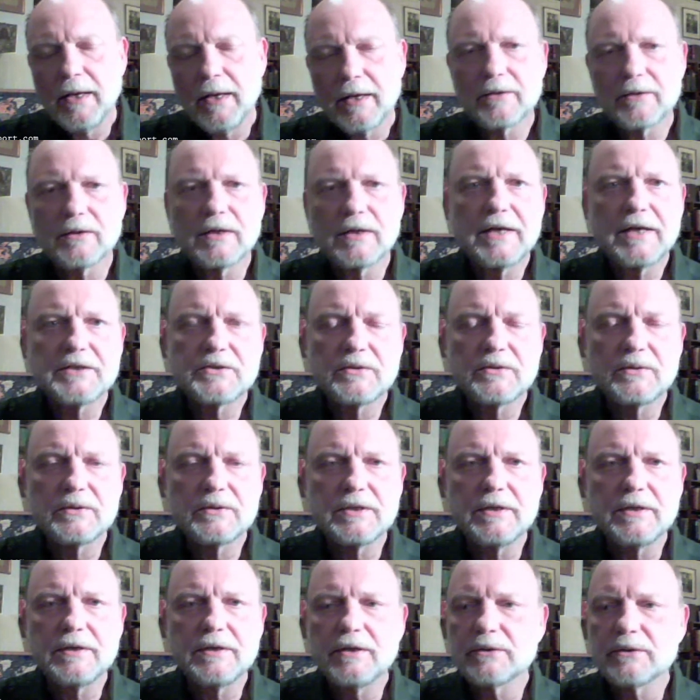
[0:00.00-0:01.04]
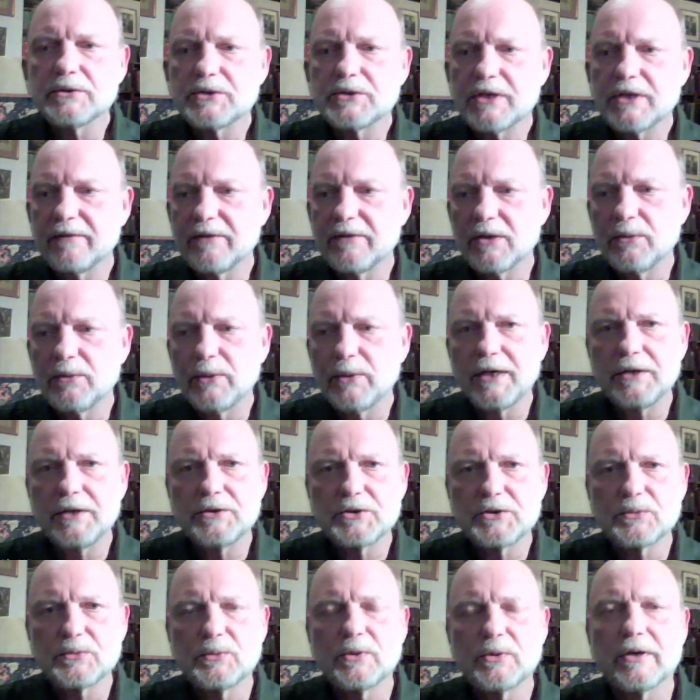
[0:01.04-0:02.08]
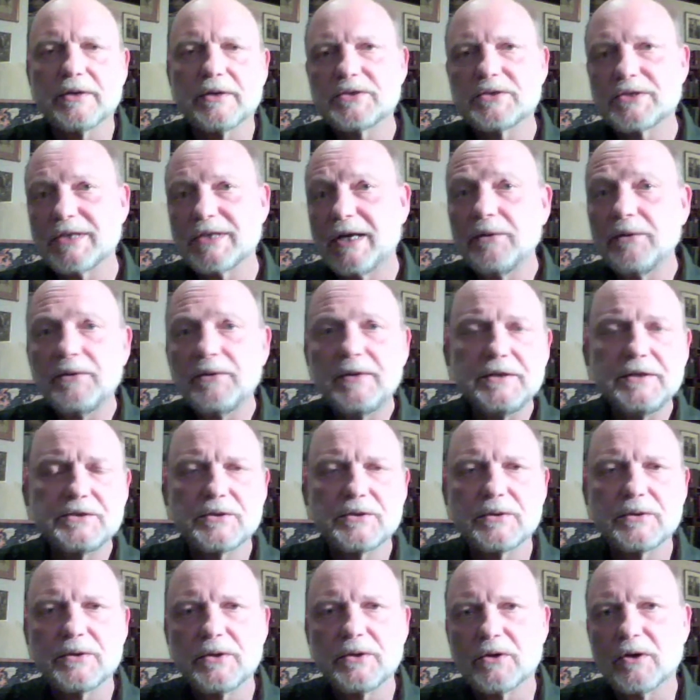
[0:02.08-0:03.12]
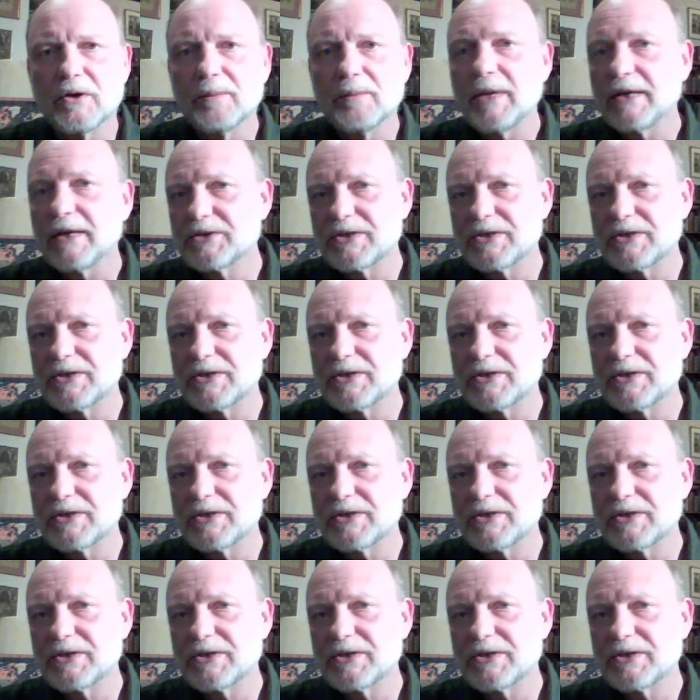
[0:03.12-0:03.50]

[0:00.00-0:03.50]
in the last 13 years having waged war in Southeastern Europe,